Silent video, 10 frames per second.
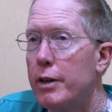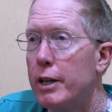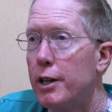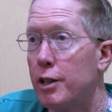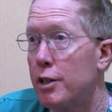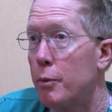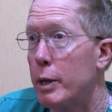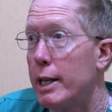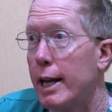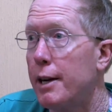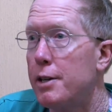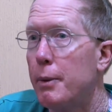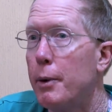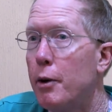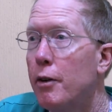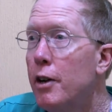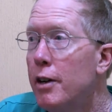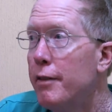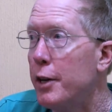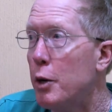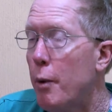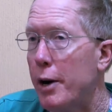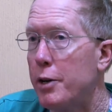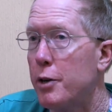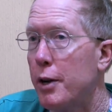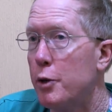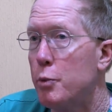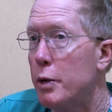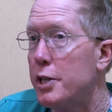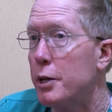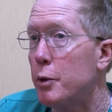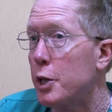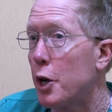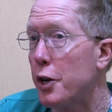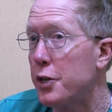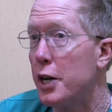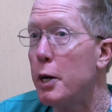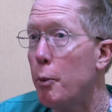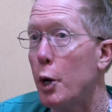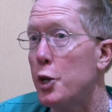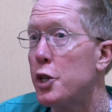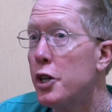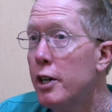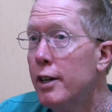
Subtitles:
and it looked to me like a typical video monitor that was missing what's called a sync pulse.